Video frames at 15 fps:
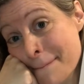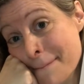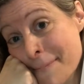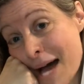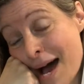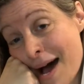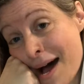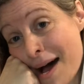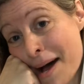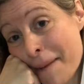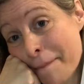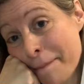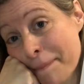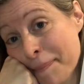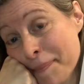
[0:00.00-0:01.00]
I
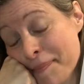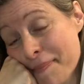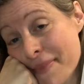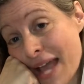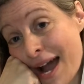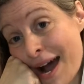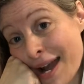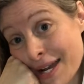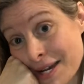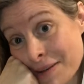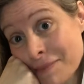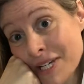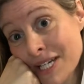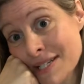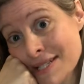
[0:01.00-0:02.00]

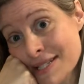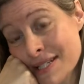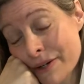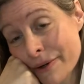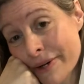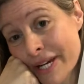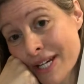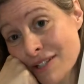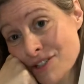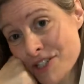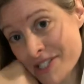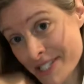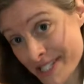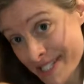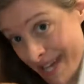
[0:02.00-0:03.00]
am considering
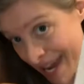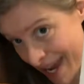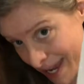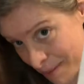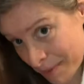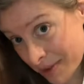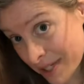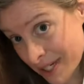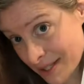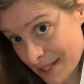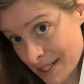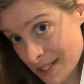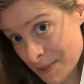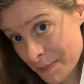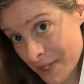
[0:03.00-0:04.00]
just tabling
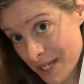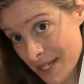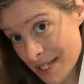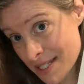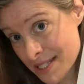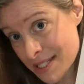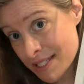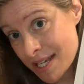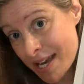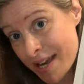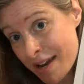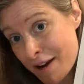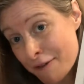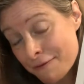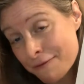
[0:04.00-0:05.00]
this piece
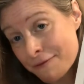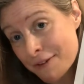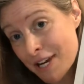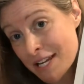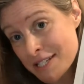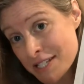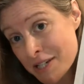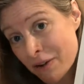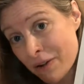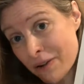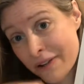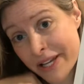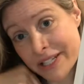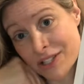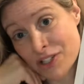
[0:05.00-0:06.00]
until
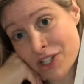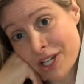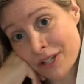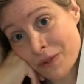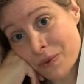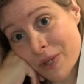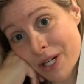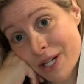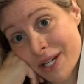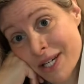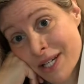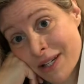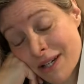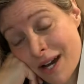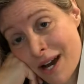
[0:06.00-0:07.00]
like
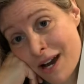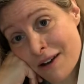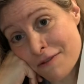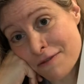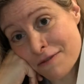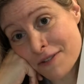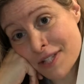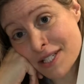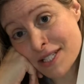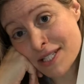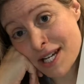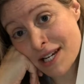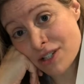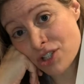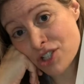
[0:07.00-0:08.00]
January of this
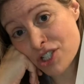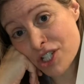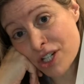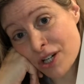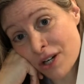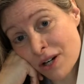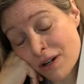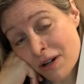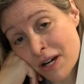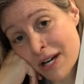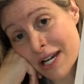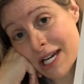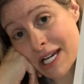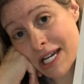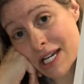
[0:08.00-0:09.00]
next year
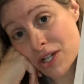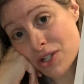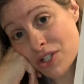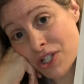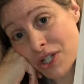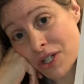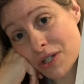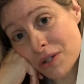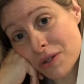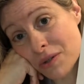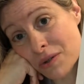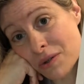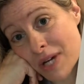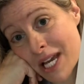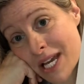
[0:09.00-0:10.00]

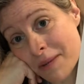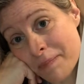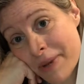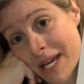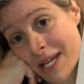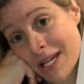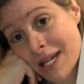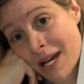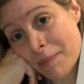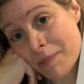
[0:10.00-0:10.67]
in picking up a